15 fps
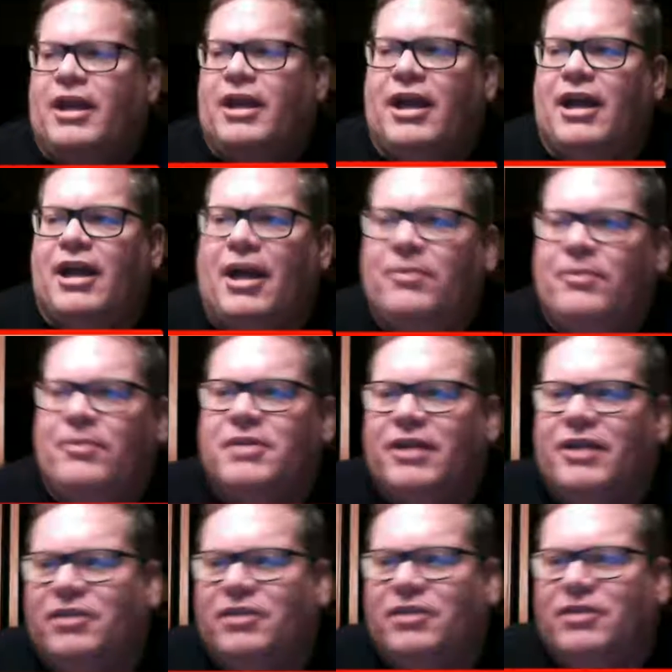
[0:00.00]
I was
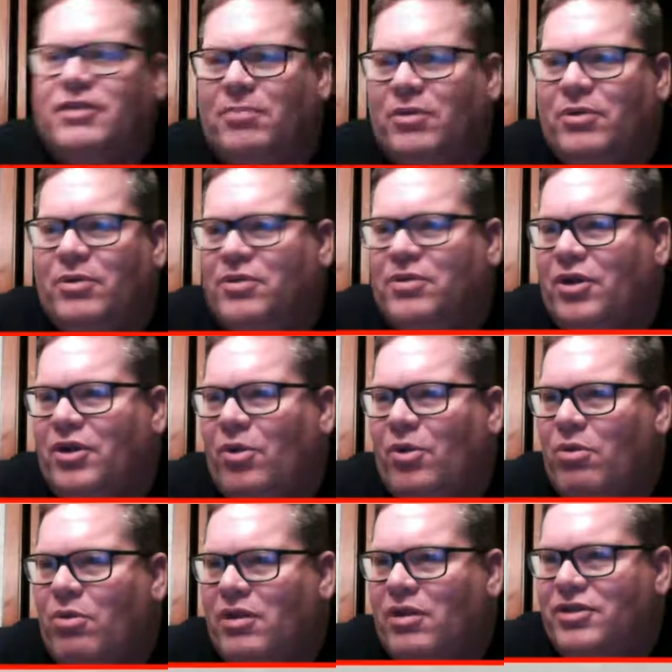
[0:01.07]
actually supposed to go
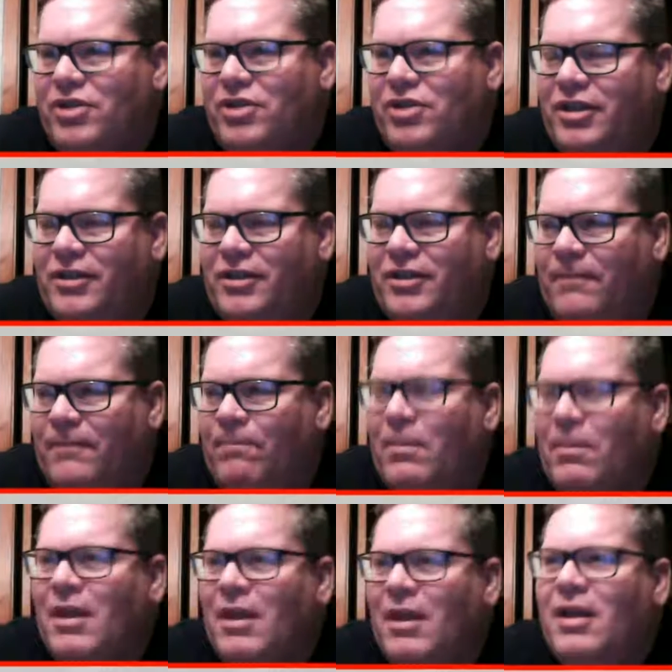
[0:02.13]
this year,
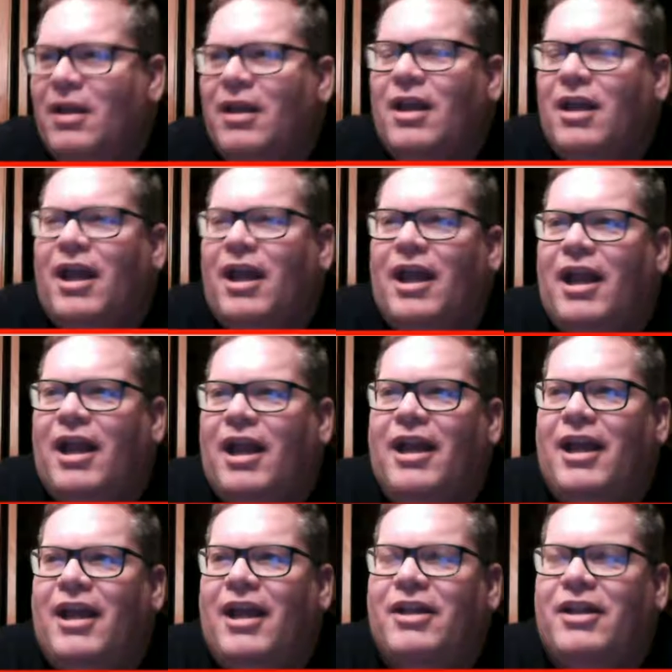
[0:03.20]

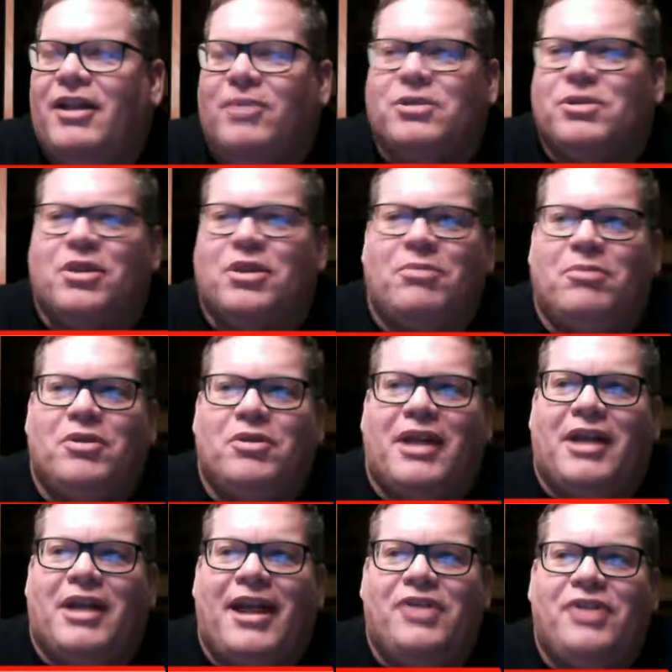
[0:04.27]
and there was a
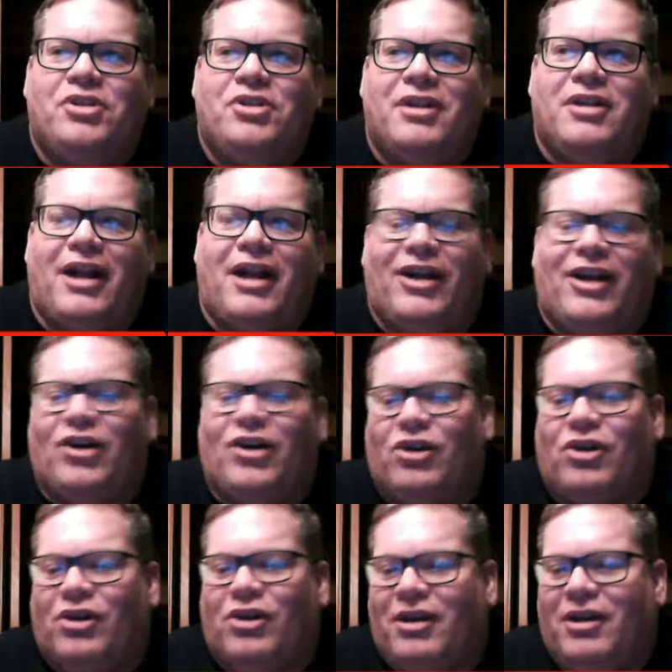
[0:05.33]
communication
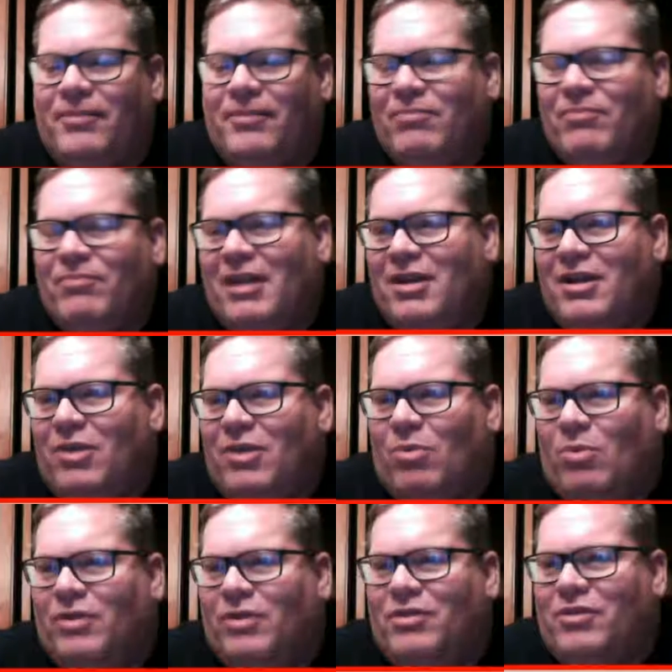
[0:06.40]
error.
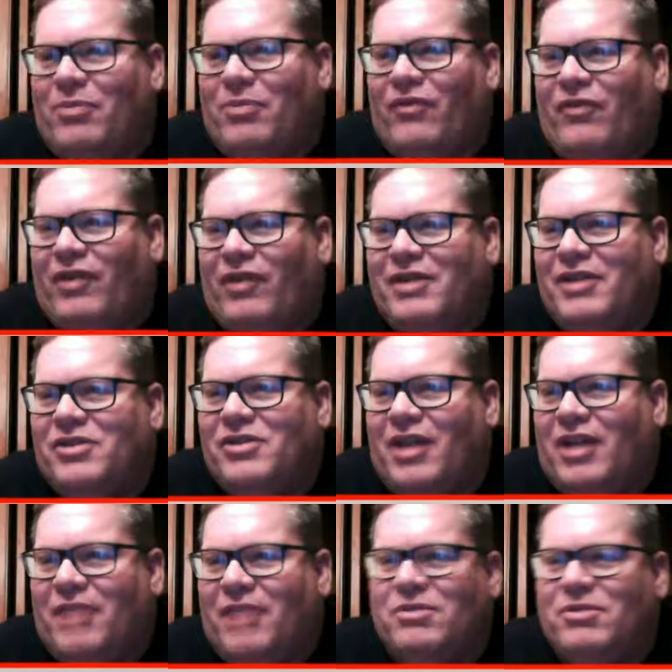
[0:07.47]
One group of friends thought
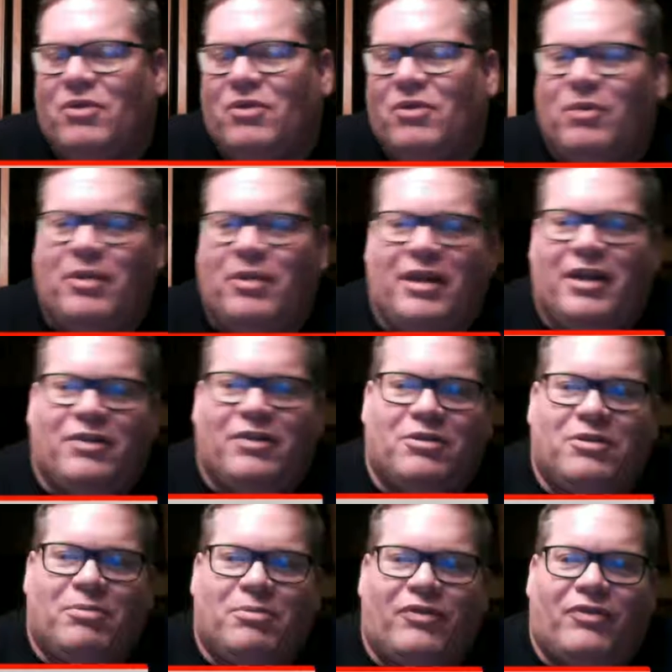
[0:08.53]
I was going with the other
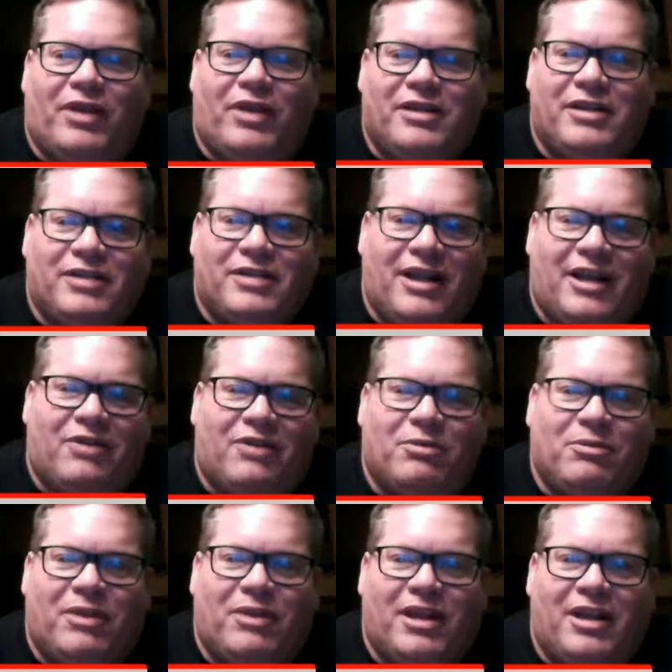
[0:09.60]
group of friends, and that group
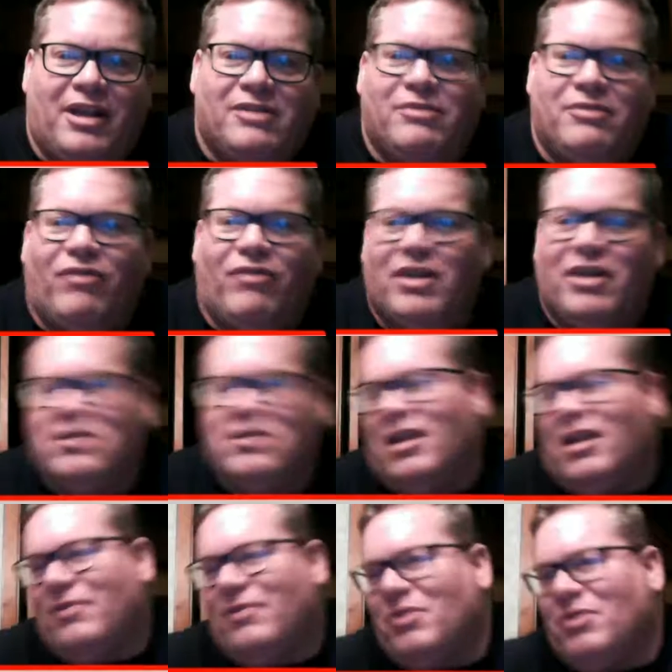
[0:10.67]
of friends thought I
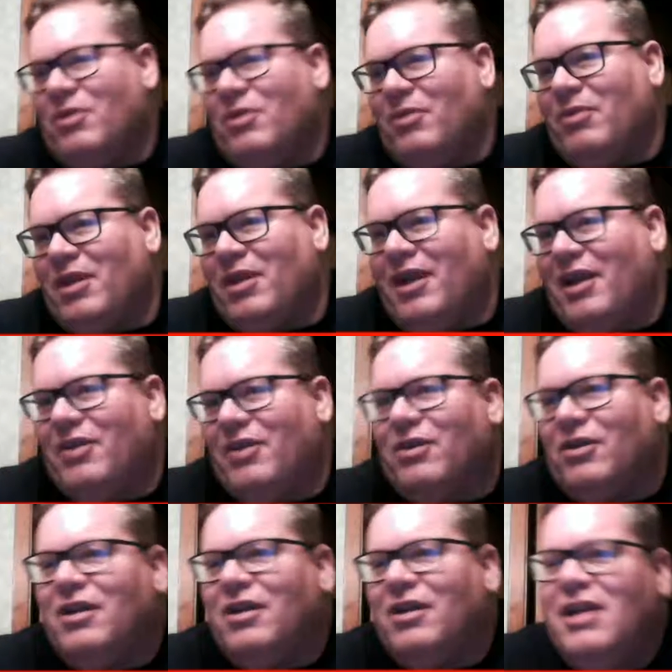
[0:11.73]
was going with the other,
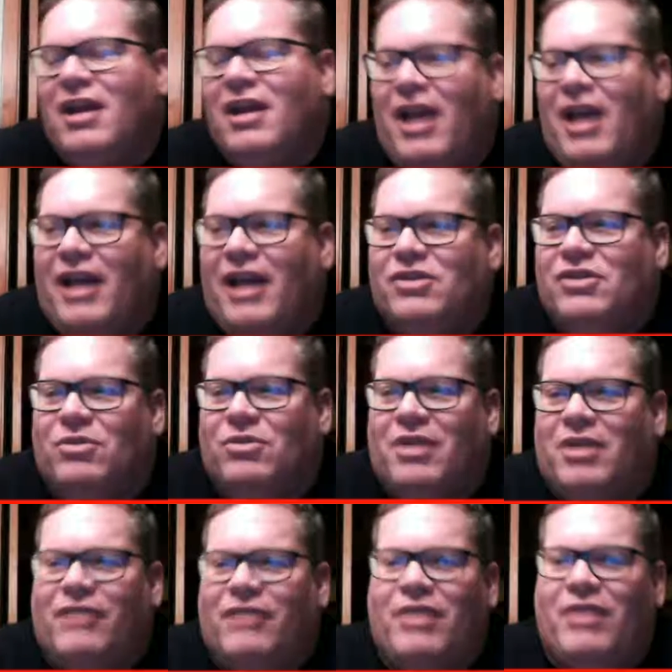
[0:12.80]
and so none
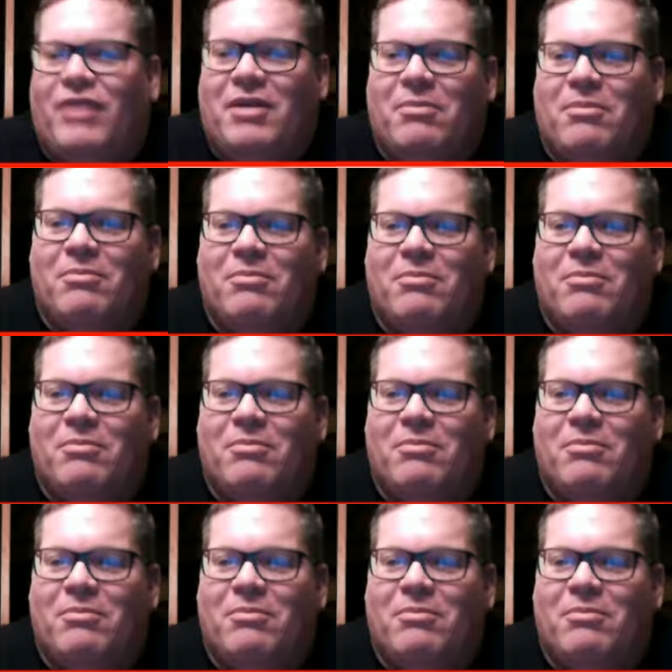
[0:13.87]
of them